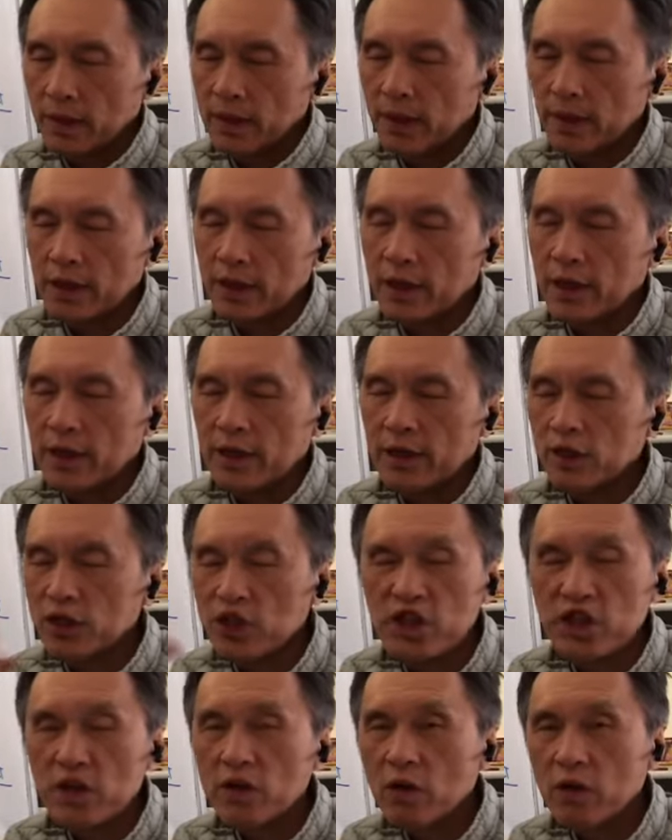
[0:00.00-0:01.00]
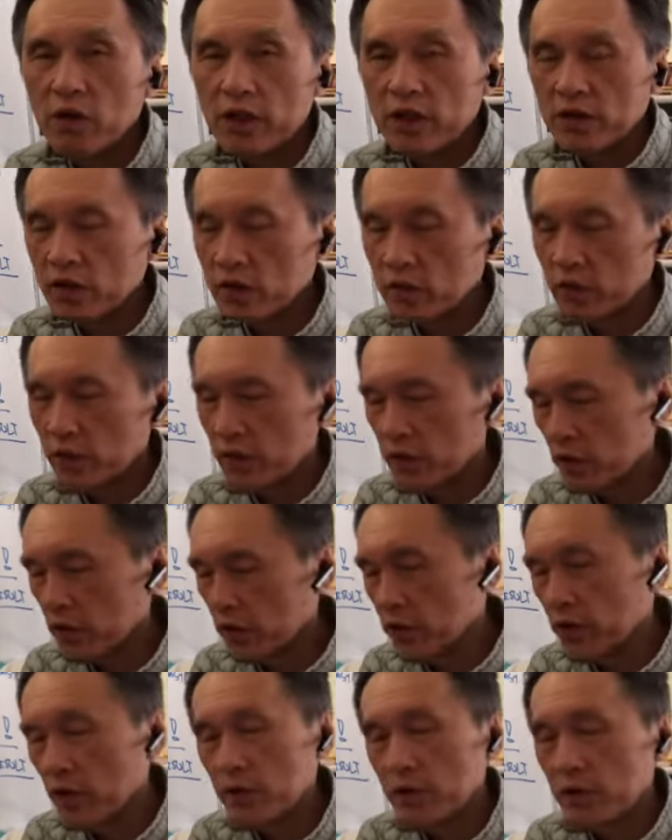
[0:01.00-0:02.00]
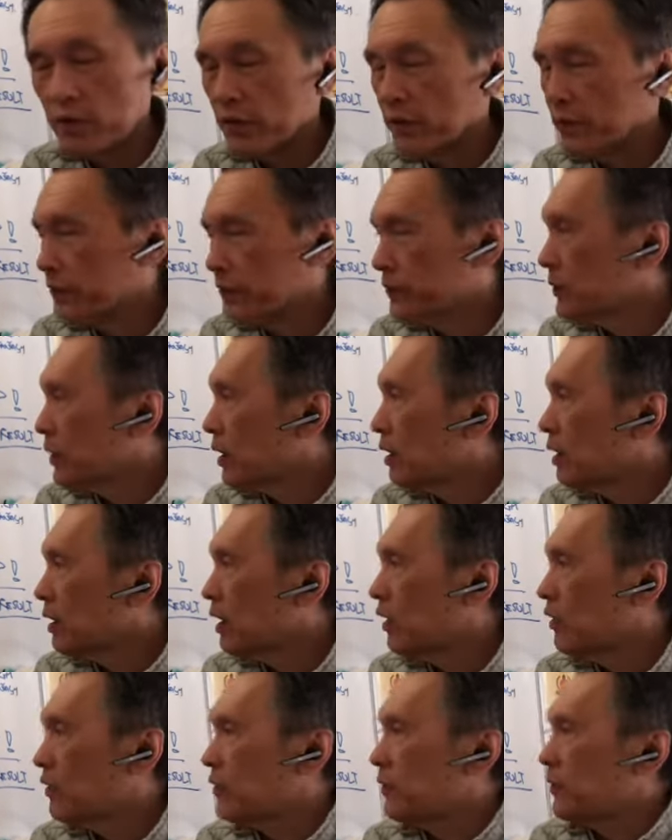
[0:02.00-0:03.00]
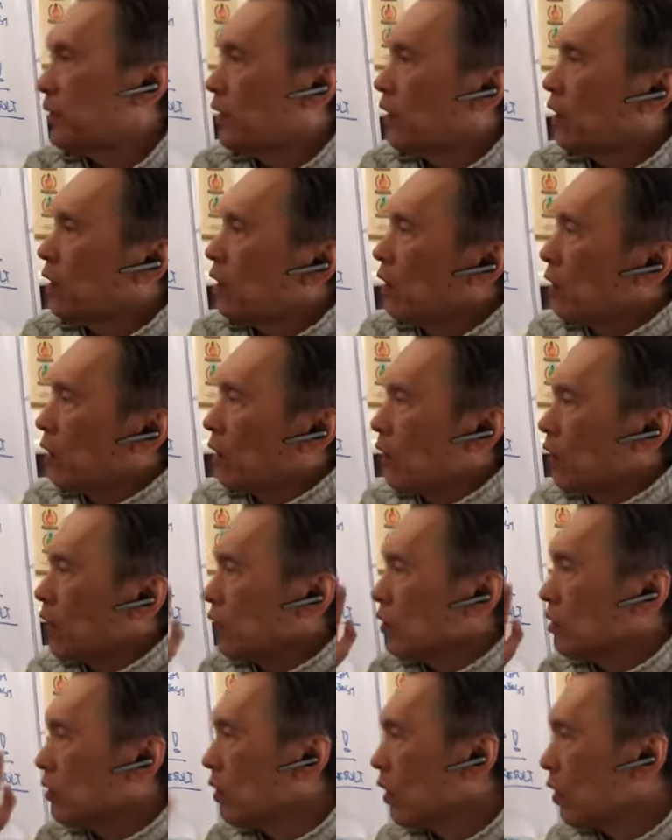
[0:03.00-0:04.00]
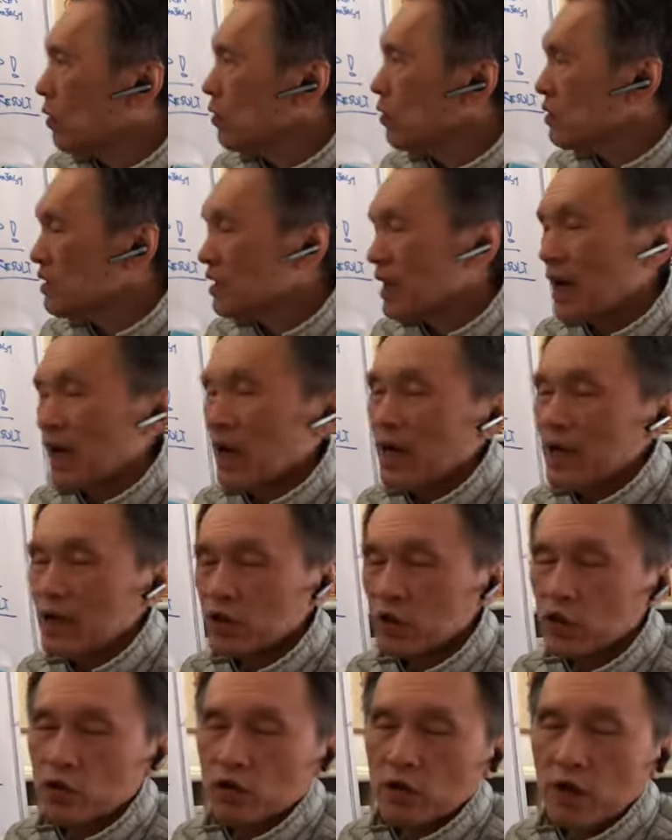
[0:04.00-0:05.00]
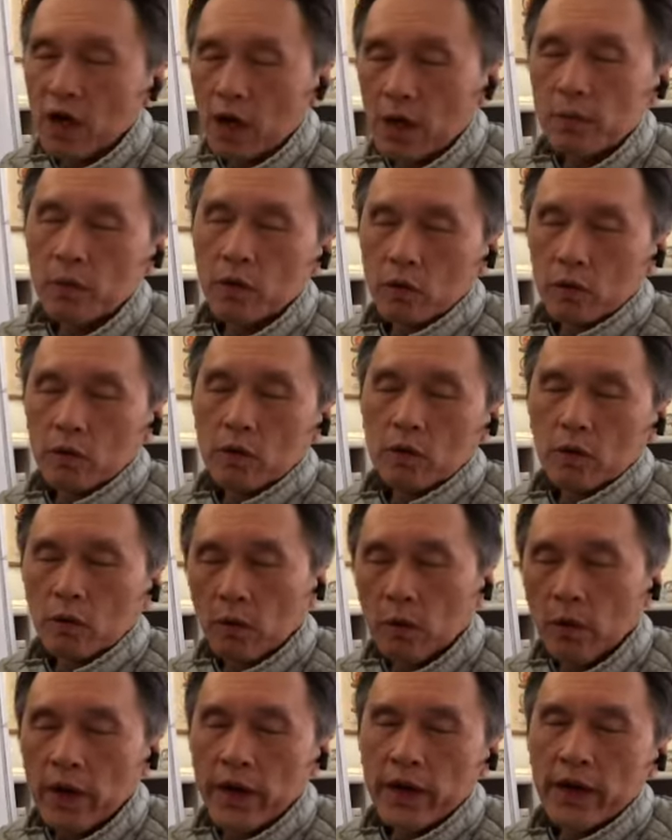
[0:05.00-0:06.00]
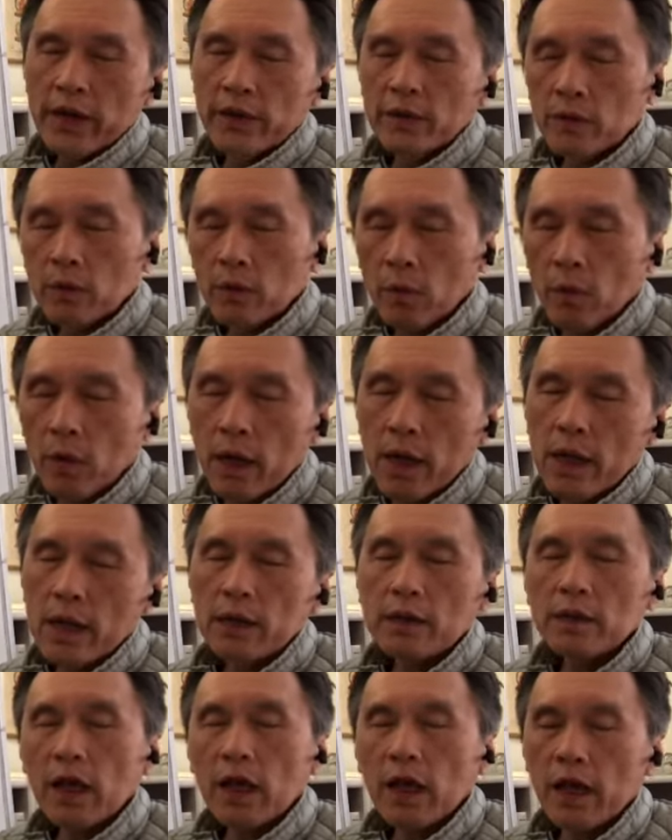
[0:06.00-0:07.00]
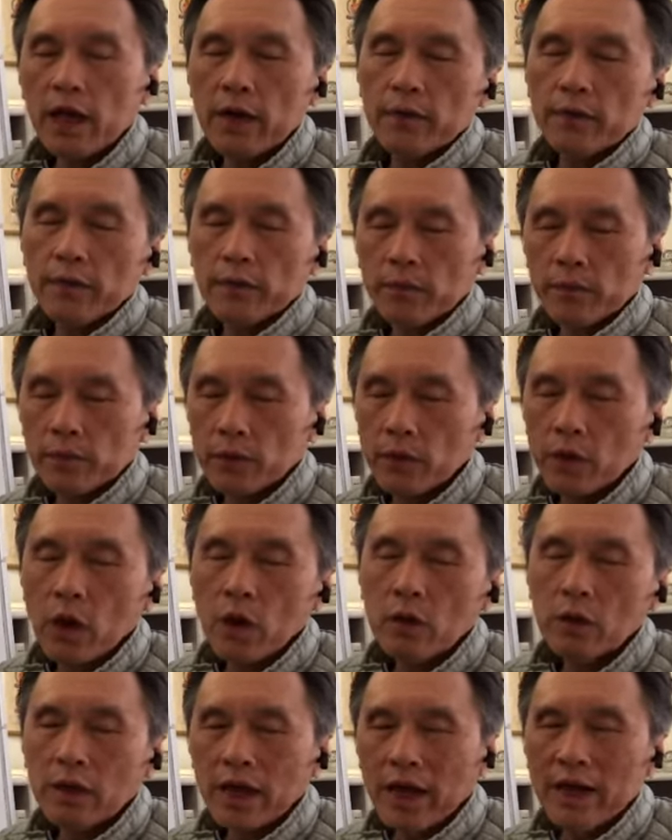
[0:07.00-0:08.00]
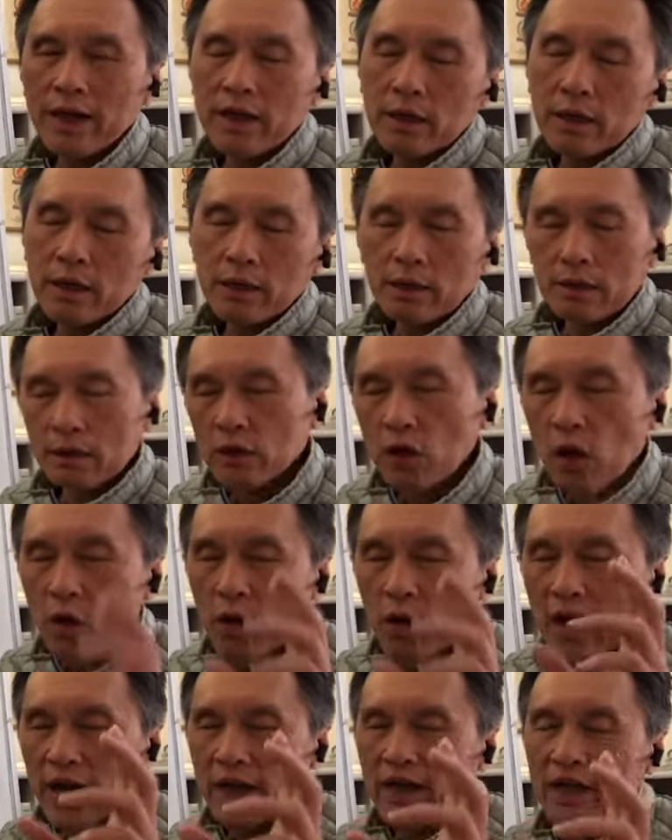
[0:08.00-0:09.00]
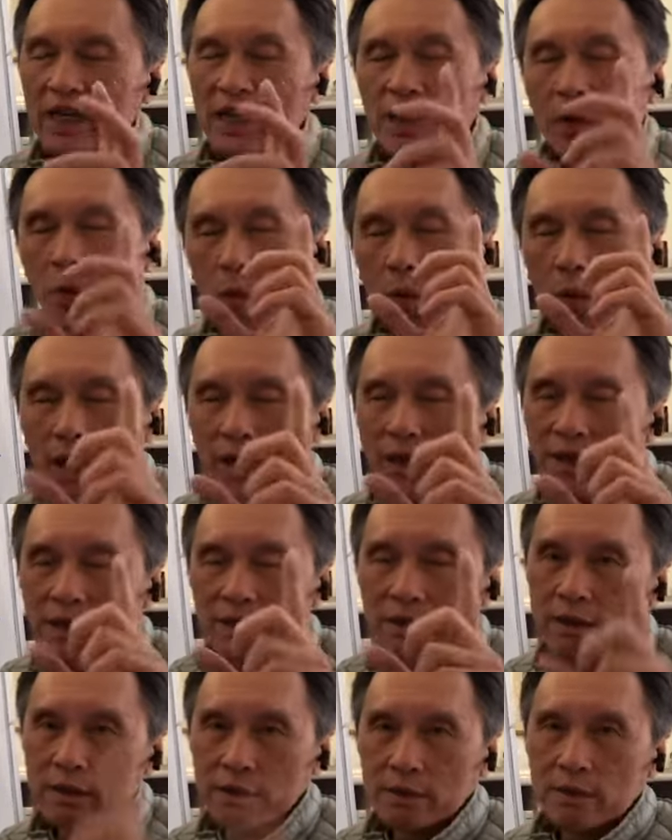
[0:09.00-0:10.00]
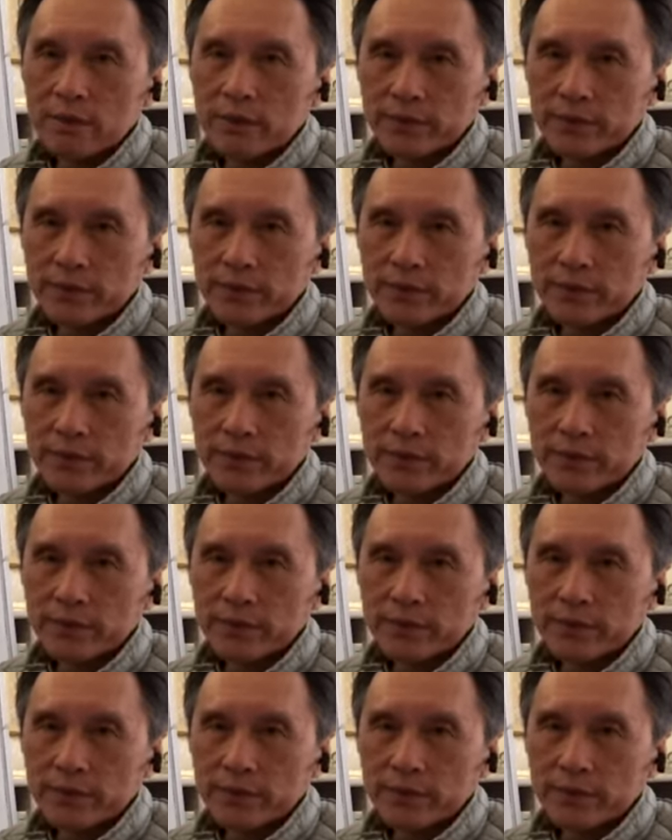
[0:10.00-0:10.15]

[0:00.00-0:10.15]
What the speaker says: Qigong, and so forth, so forth. Now, those are trouble when one have no idea what is it.